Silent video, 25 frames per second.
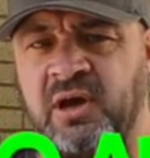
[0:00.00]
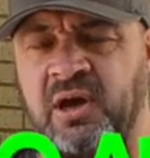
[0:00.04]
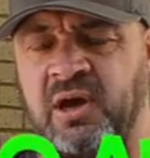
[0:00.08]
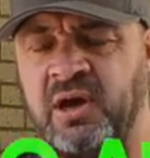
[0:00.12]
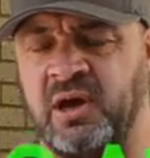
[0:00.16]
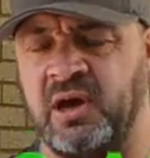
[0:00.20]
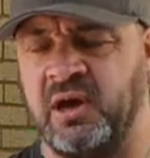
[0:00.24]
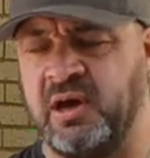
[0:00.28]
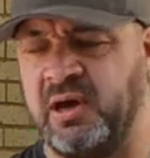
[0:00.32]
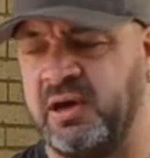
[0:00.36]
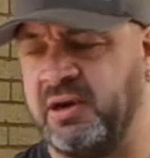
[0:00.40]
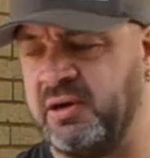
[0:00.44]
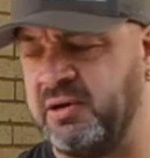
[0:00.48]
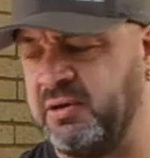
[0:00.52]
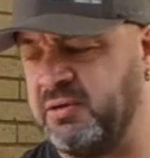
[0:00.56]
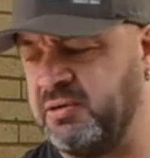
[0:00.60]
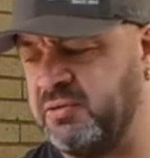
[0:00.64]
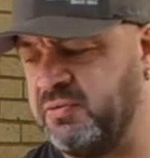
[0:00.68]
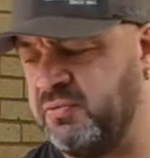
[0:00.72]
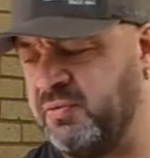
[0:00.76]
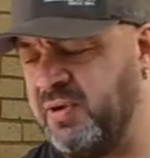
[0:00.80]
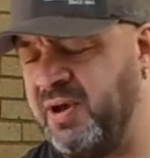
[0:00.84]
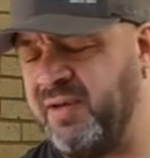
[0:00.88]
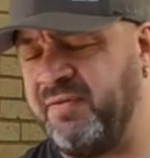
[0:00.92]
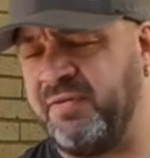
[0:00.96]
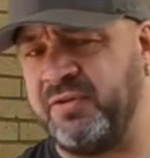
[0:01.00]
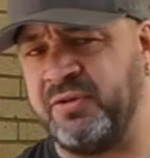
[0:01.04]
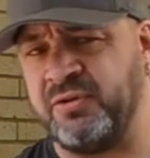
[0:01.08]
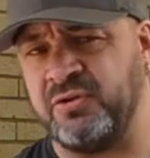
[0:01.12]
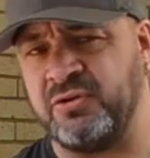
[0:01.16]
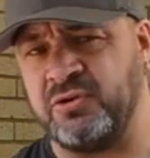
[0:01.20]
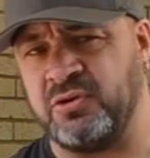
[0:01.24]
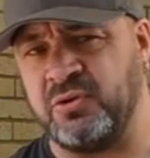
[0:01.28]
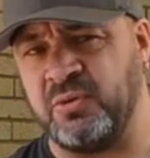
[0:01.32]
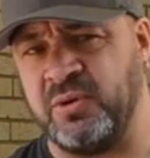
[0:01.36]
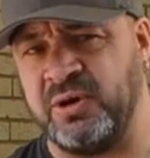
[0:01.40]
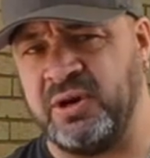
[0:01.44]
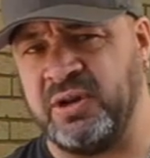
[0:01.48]
and rather than
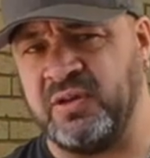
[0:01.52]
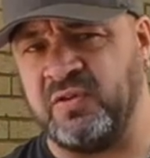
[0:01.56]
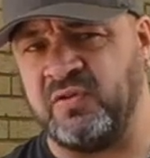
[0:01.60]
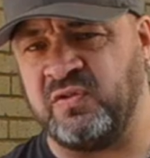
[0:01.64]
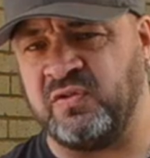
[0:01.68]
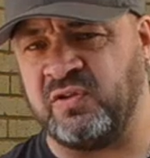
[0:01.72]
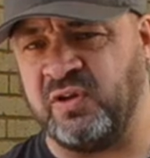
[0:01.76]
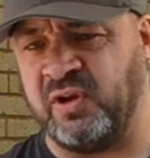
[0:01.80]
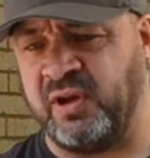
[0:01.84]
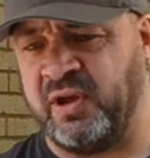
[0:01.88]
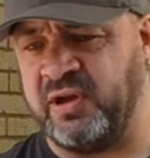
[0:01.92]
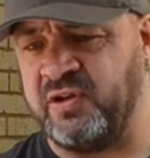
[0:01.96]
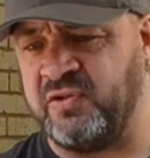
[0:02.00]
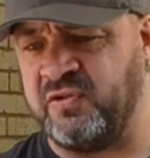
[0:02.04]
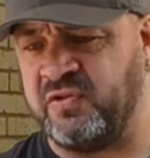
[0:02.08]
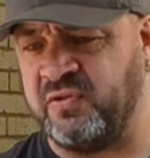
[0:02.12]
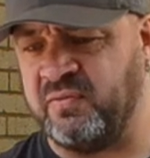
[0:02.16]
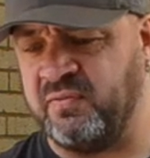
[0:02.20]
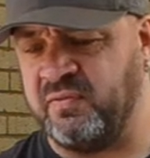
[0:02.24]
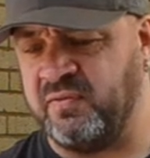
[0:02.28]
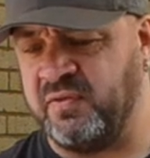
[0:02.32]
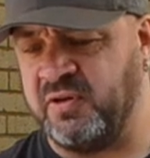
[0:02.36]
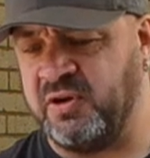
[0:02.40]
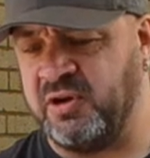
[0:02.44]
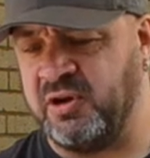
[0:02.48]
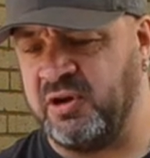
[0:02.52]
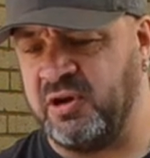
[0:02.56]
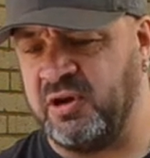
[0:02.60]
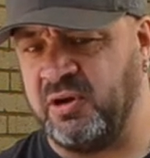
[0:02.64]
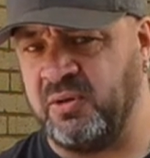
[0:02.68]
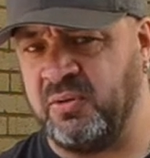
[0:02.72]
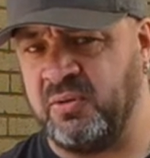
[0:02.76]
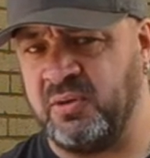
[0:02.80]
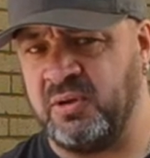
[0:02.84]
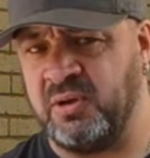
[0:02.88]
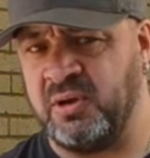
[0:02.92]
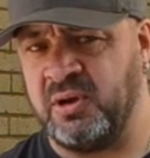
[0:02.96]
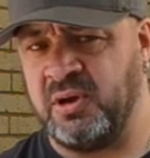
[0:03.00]
do an installation
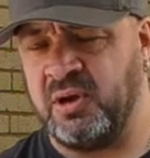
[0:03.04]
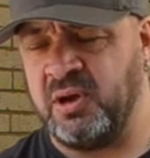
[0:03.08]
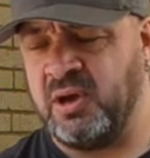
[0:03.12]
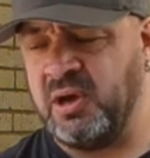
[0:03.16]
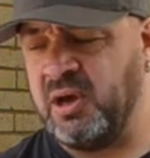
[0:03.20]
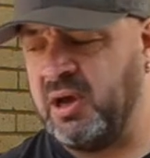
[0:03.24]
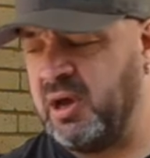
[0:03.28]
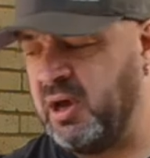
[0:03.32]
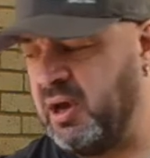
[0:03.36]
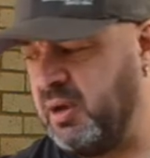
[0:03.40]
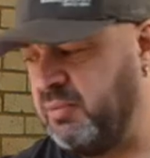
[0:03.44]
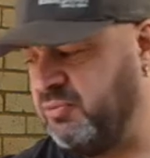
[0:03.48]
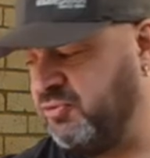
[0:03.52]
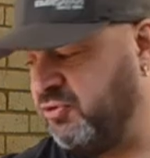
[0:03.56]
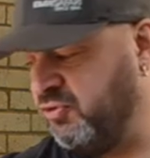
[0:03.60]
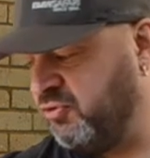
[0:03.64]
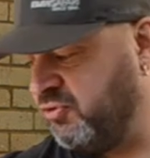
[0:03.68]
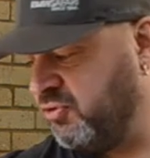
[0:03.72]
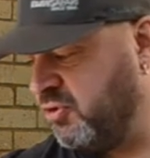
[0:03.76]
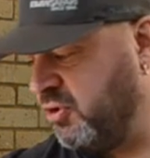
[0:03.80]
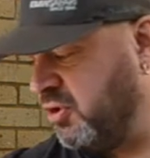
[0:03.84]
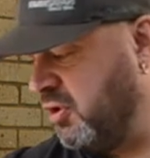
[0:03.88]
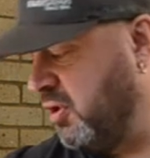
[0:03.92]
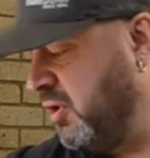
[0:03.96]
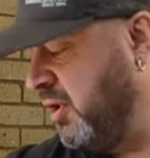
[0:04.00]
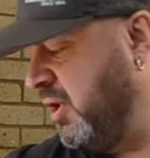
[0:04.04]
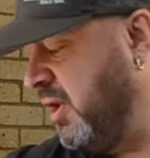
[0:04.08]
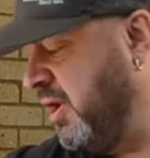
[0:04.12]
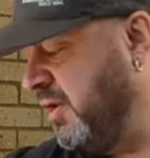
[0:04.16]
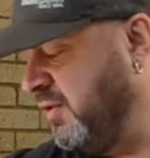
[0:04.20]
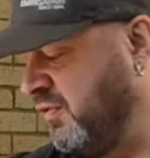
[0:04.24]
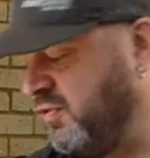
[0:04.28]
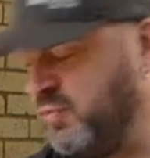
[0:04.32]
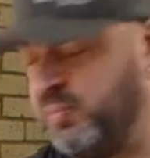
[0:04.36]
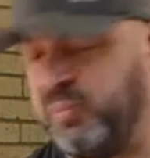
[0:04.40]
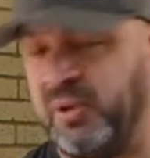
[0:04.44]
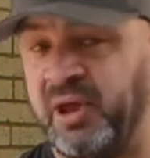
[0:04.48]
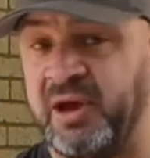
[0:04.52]
video I'm just going to
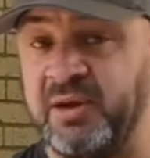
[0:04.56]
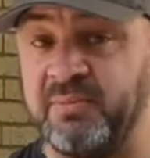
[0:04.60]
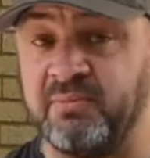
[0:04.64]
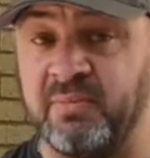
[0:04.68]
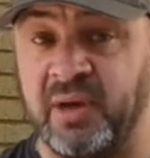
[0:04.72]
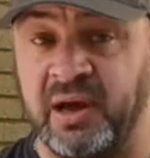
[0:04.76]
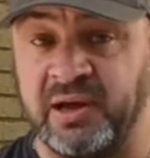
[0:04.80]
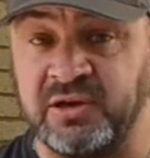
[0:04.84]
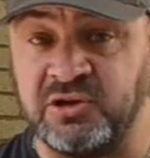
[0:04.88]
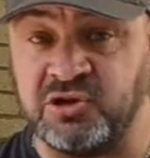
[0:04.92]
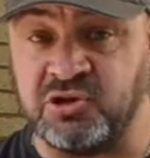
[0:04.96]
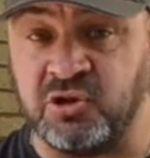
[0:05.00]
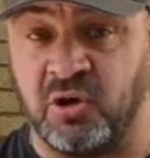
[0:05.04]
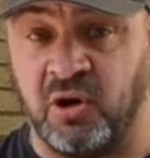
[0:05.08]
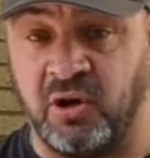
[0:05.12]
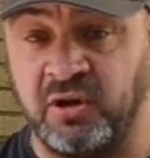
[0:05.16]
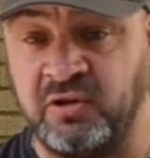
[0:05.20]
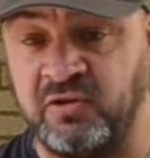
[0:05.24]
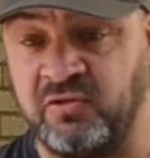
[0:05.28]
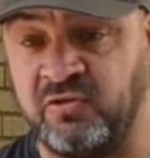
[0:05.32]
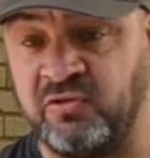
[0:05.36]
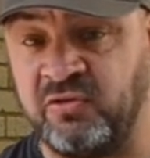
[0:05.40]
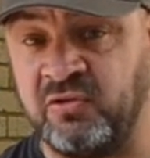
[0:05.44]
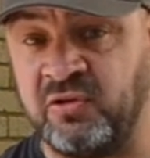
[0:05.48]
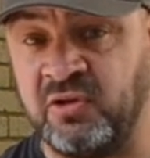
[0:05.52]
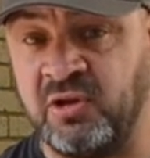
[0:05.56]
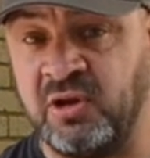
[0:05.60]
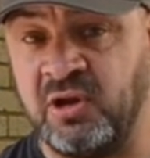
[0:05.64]
explain my choice